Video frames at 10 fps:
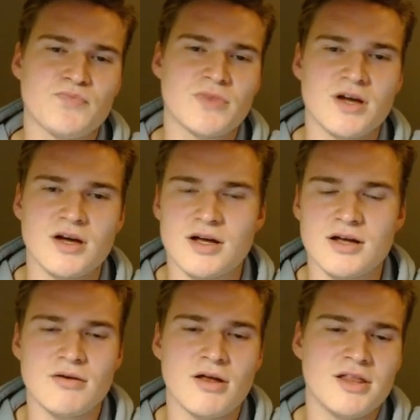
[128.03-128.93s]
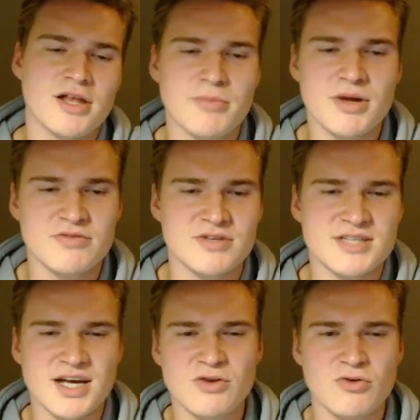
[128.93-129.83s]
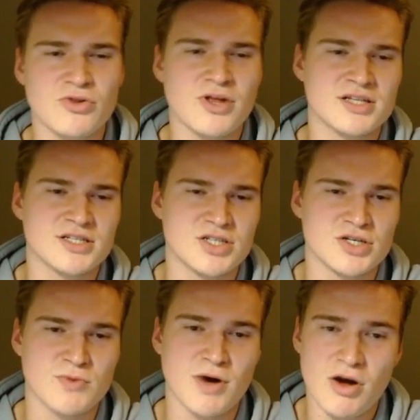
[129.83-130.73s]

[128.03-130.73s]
the little bit of the technical analysis as well.